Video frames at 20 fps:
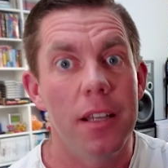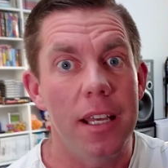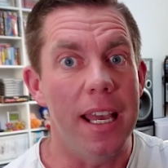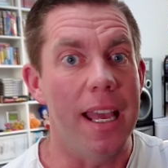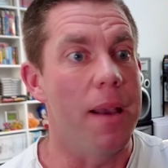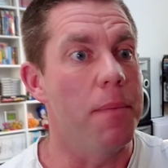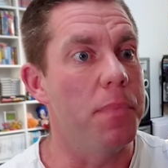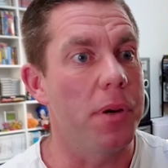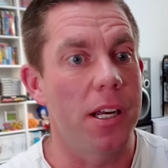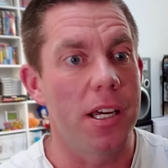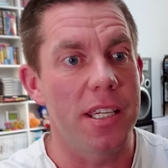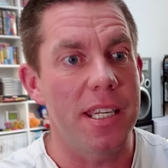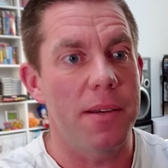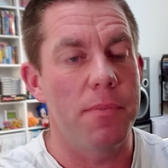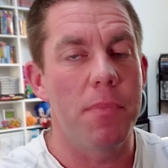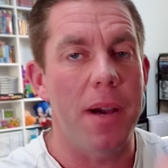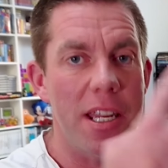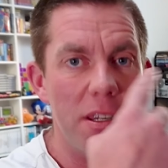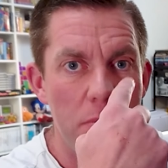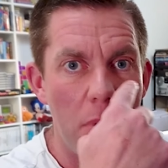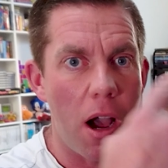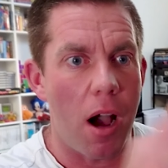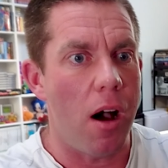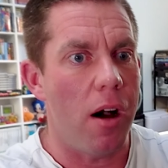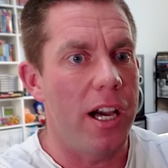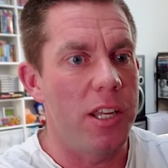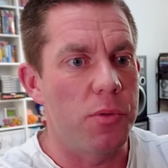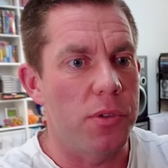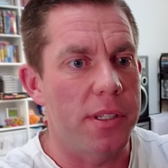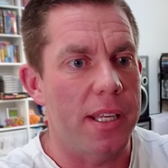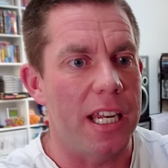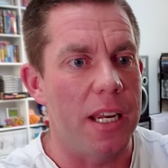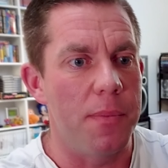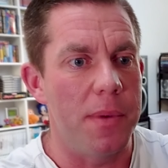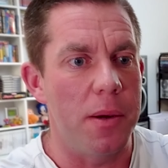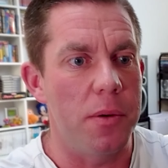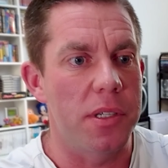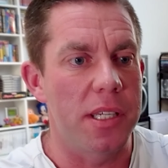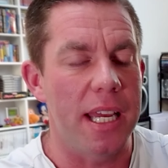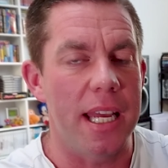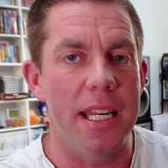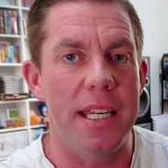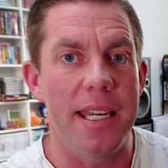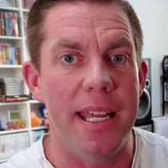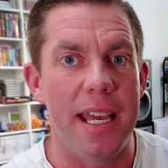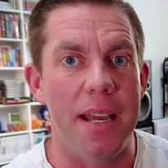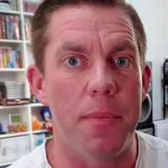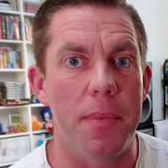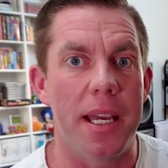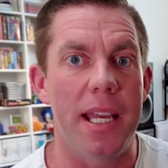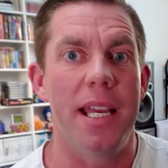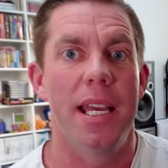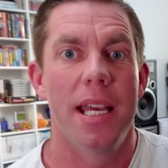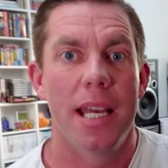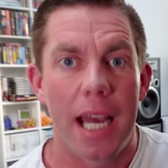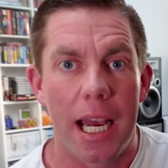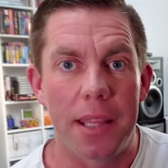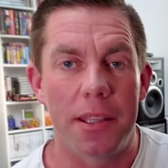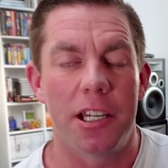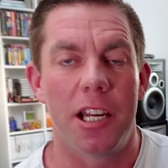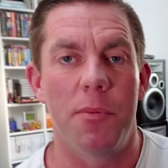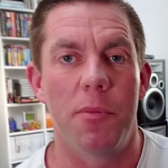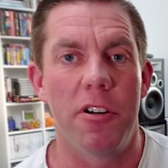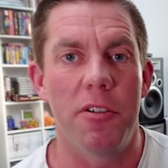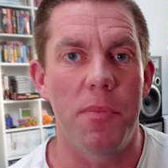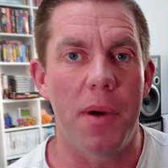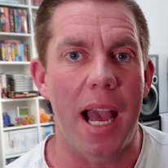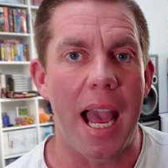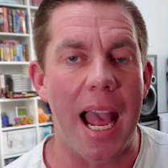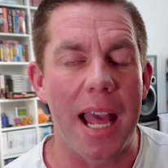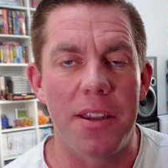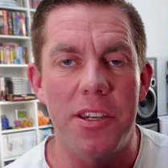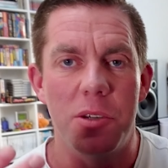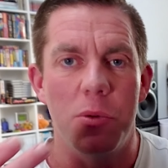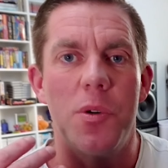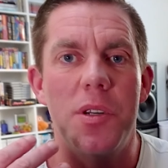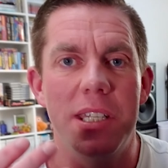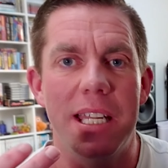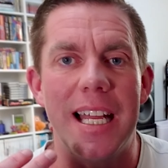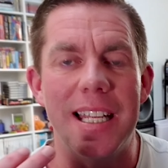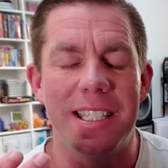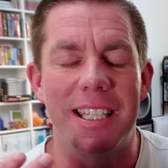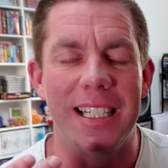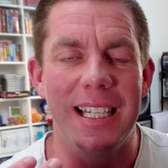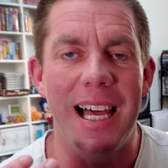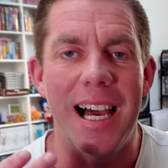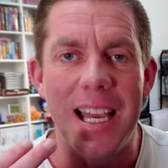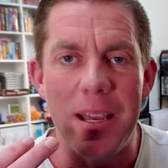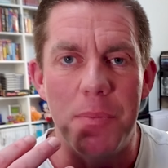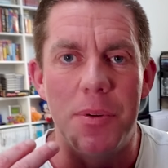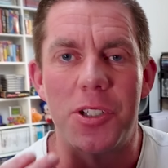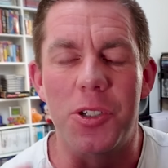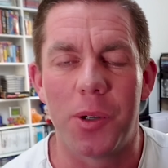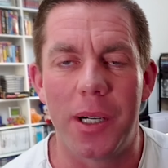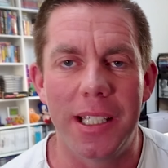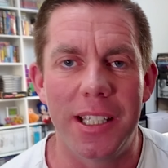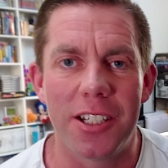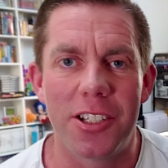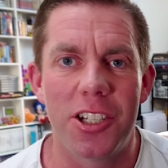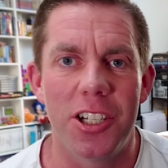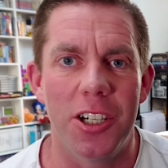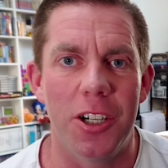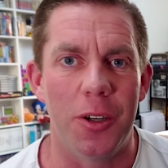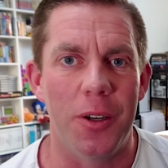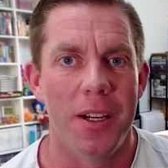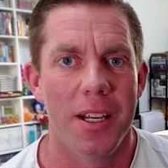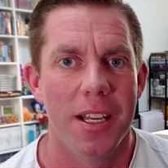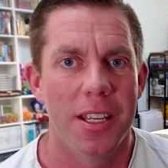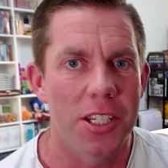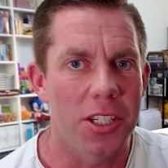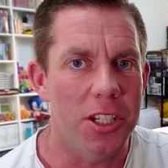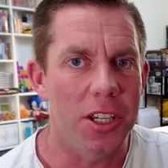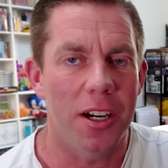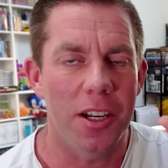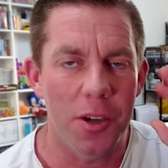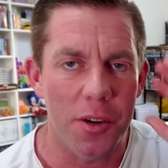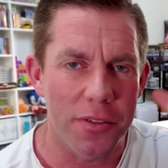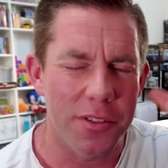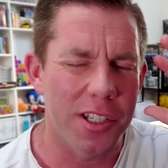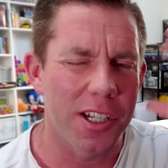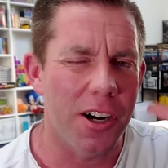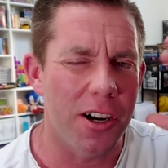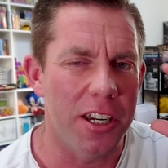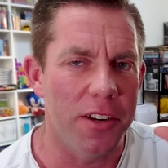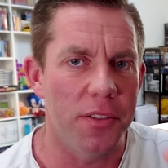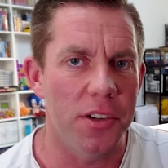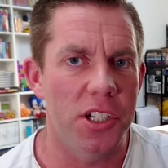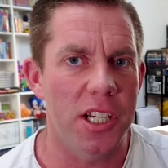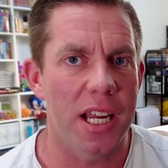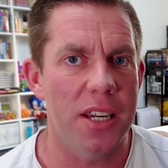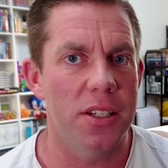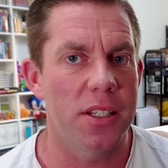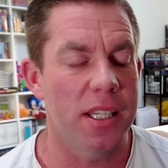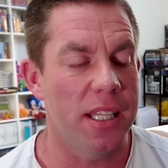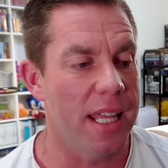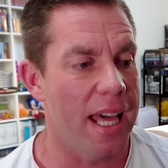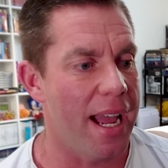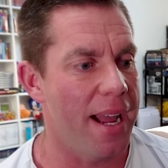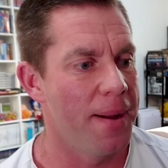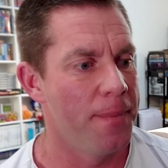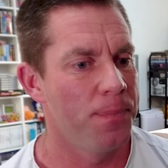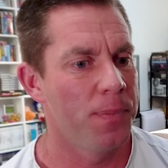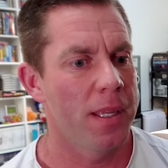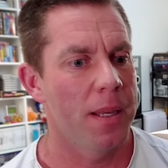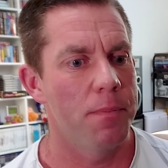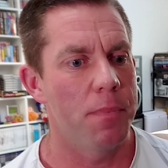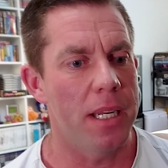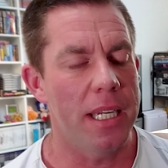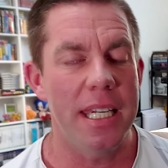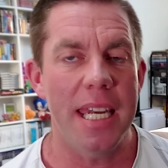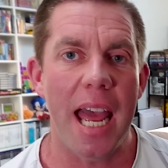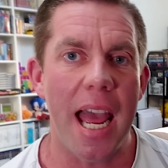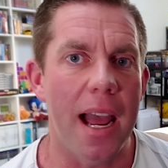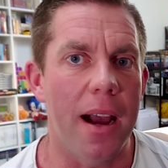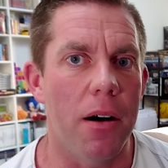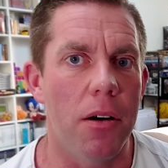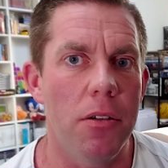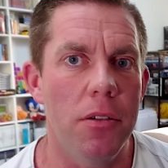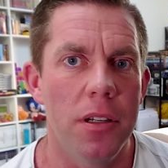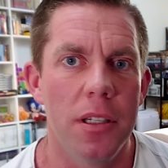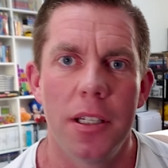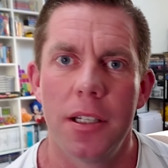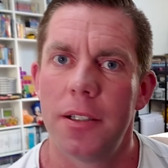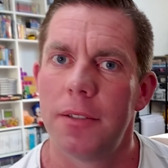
it because as my eyes were telling me it was getting near me, and then I moved my hands, there was that delay between the two. So you have to kind of adjust to that. But now